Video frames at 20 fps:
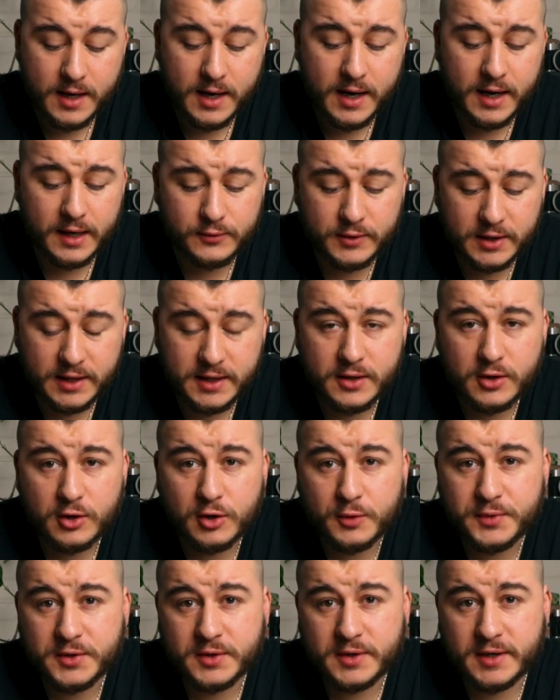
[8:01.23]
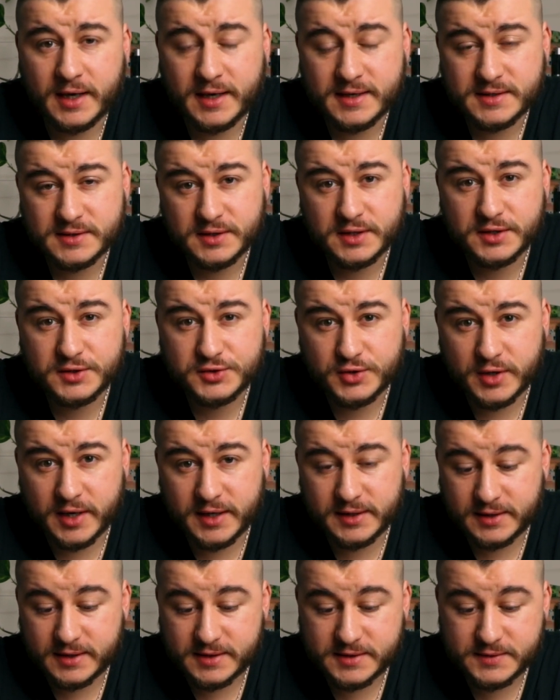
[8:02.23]
I really hope you guys are gonna
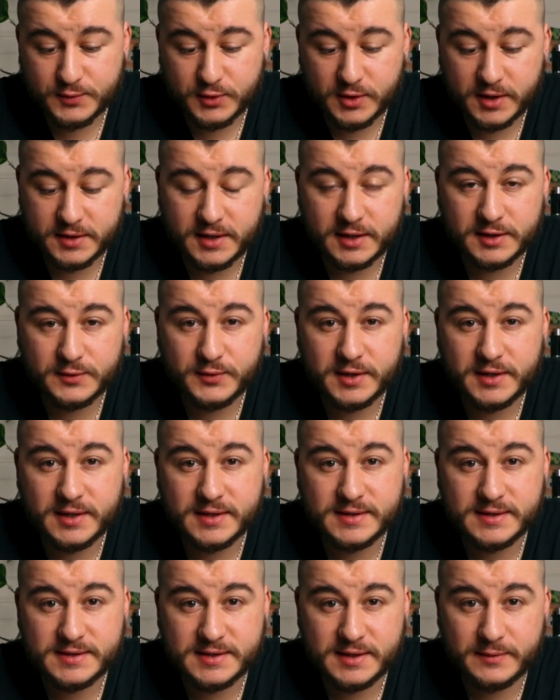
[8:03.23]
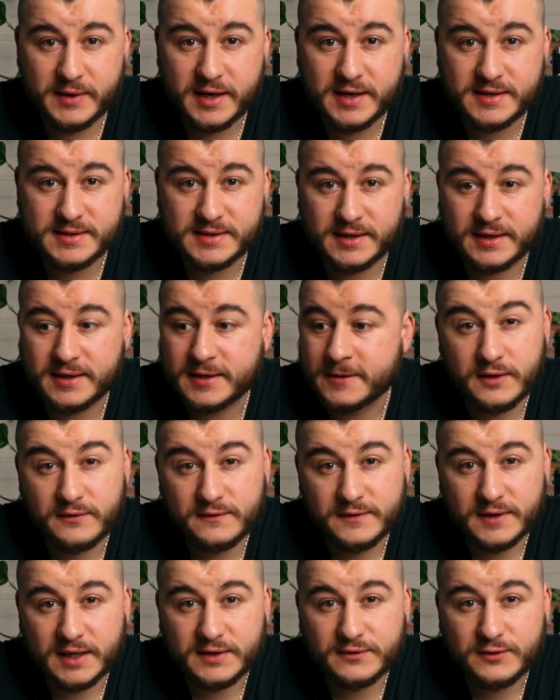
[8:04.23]
try this product because it's amazing.
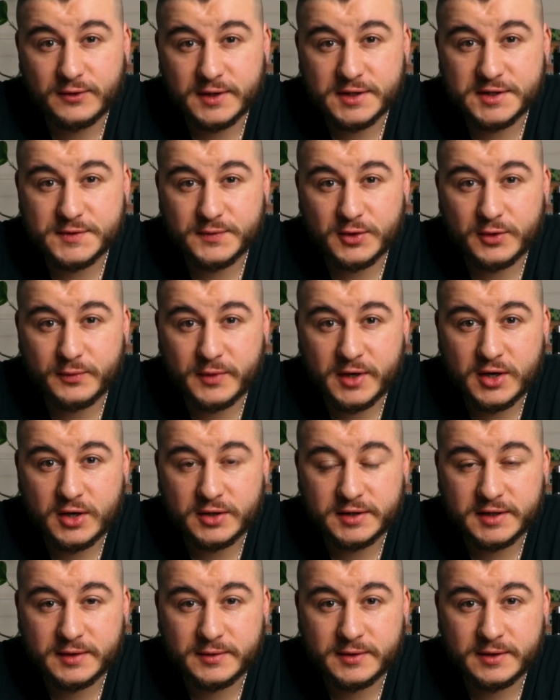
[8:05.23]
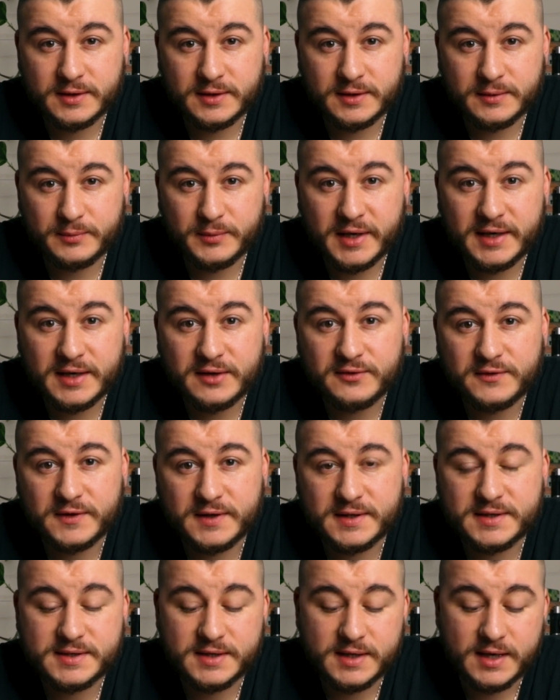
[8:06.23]
If not for its probiotic
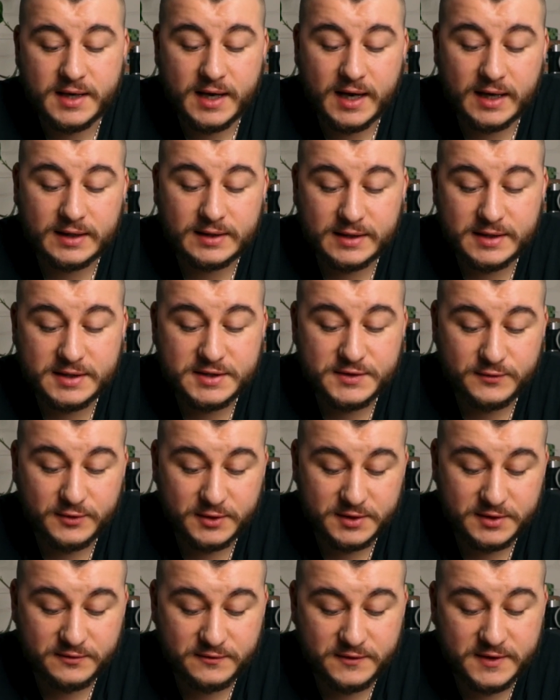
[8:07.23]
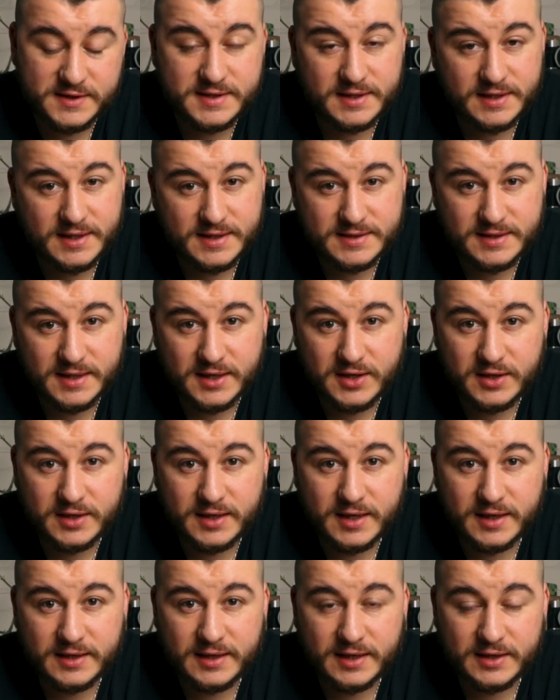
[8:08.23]
benefits, at least for the fizziness that you
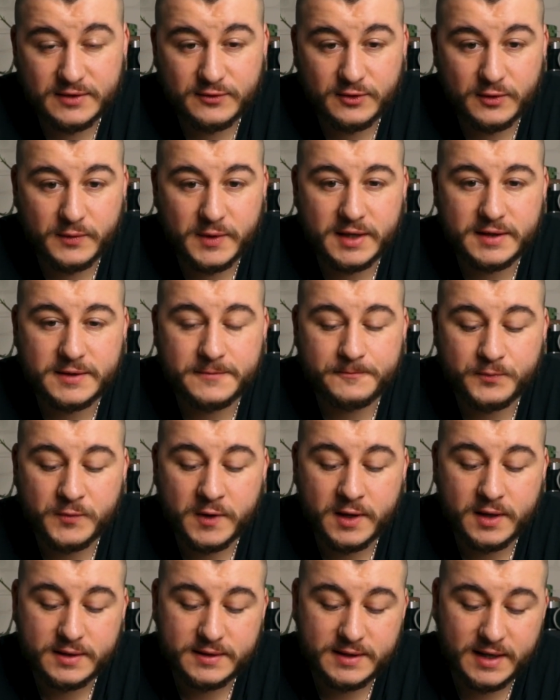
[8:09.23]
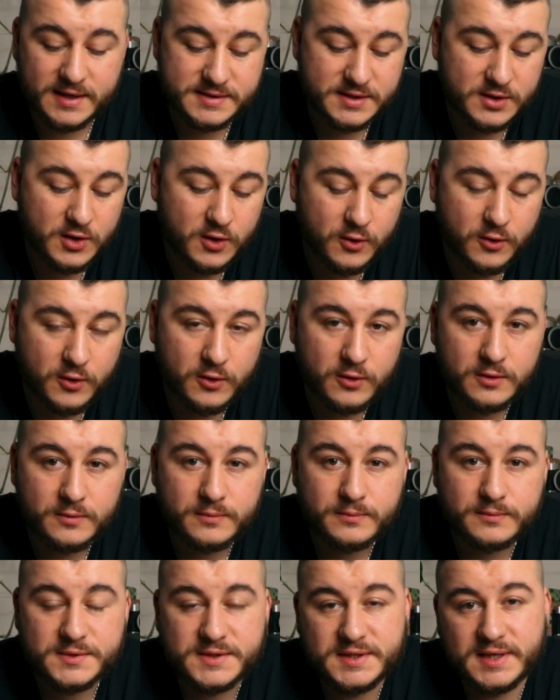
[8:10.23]
can get from it. That's the whole
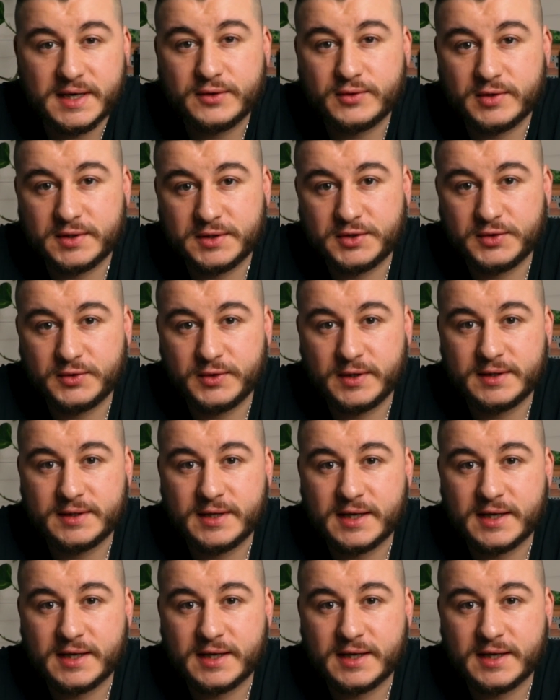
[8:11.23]
secret to it.